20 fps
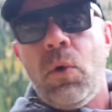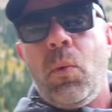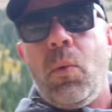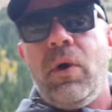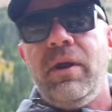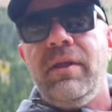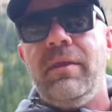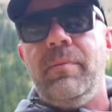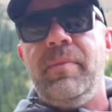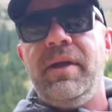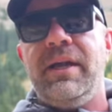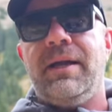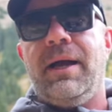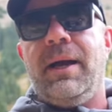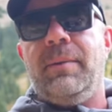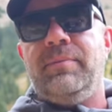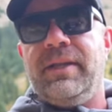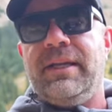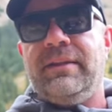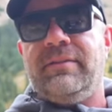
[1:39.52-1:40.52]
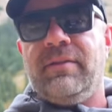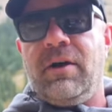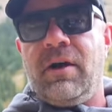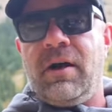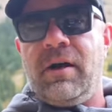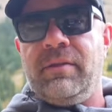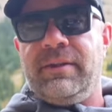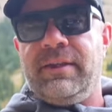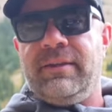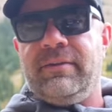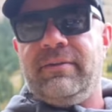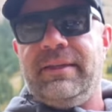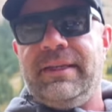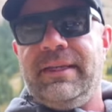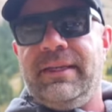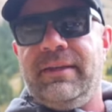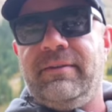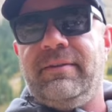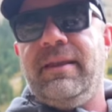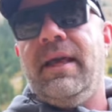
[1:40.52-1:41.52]
One of the big updates on this
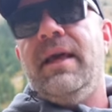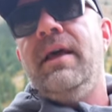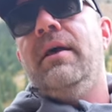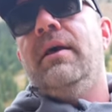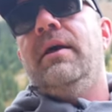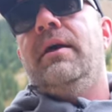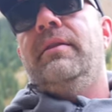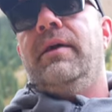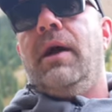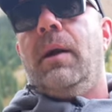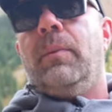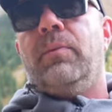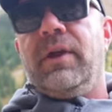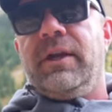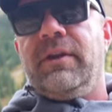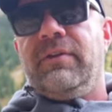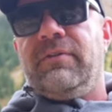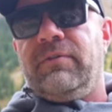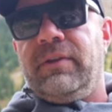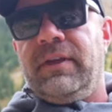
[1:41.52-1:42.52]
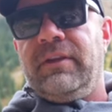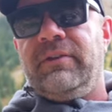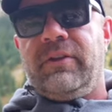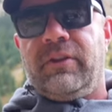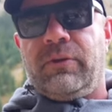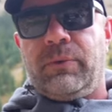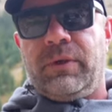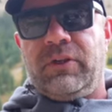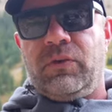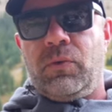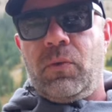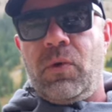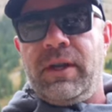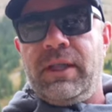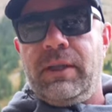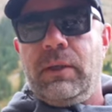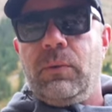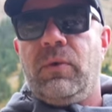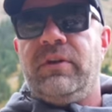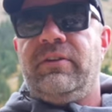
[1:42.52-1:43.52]
is the upgraded fleece to
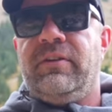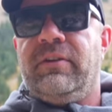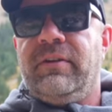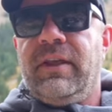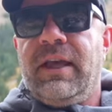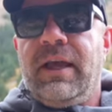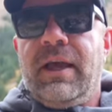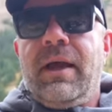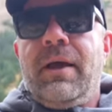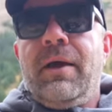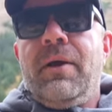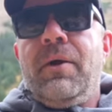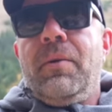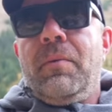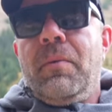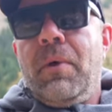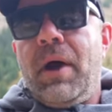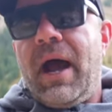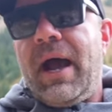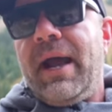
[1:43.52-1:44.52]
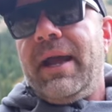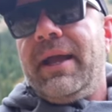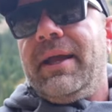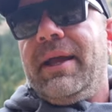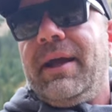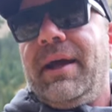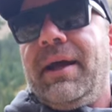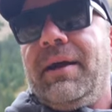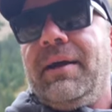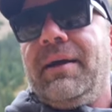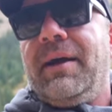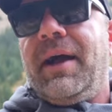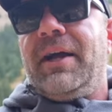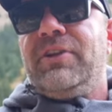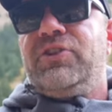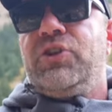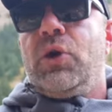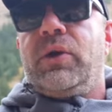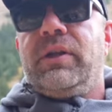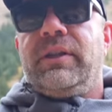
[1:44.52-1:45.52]
320, which is I, uh,
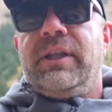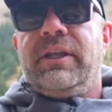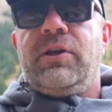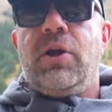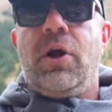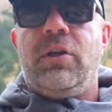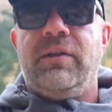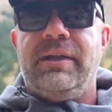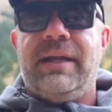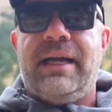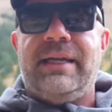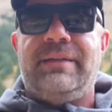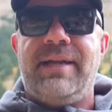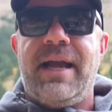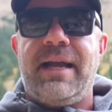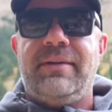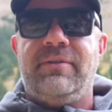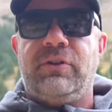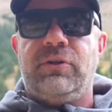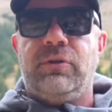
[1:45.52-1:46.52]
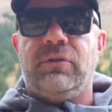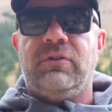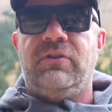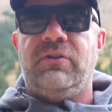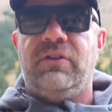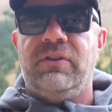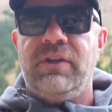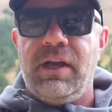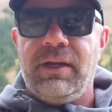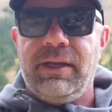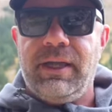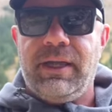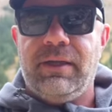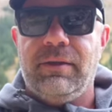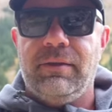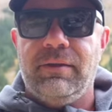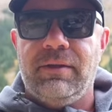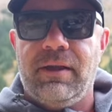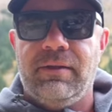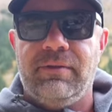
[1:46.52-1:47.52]
I jokingly called it a tactical
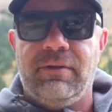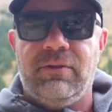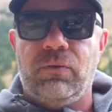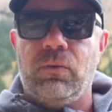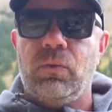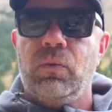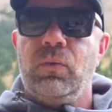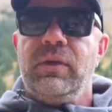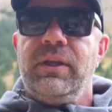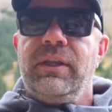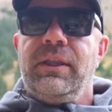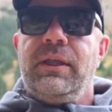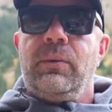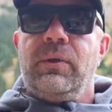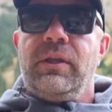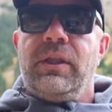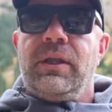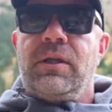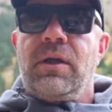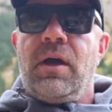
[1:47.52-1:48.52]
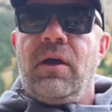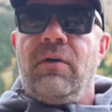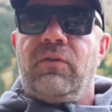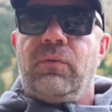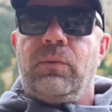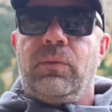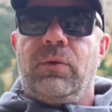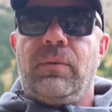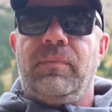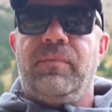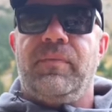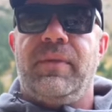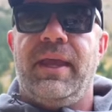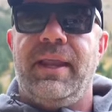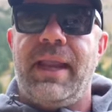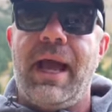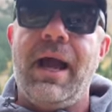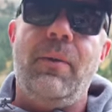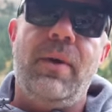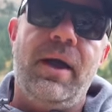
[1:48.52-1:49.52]
snuggie because it's really, really comfortable.
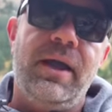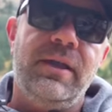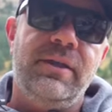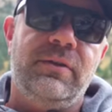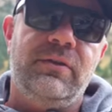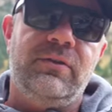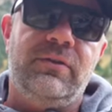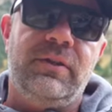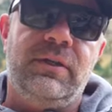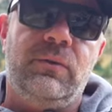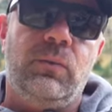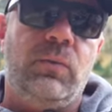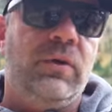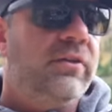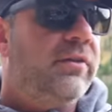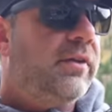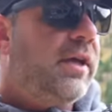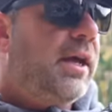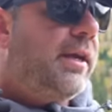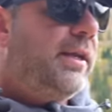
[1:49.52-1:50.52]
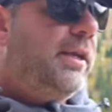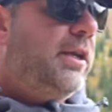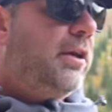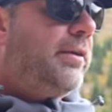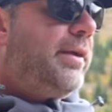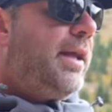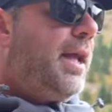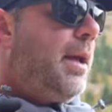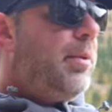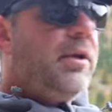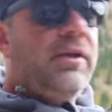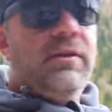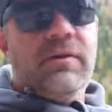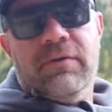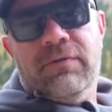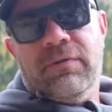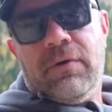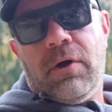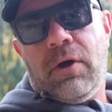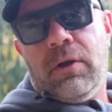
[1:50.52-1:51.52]
And how I used it was uh, here camping in
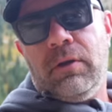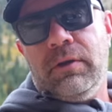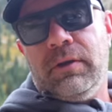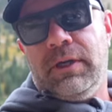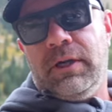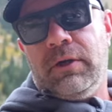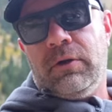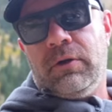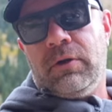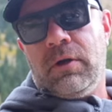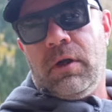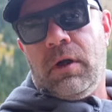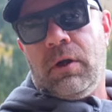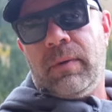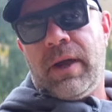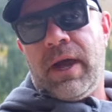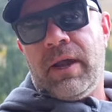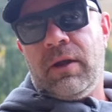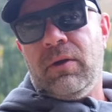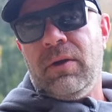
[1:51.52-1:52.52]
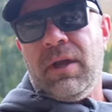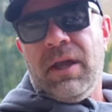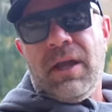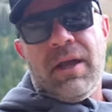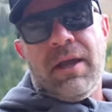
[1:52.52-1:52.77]
the fall here in Colorado.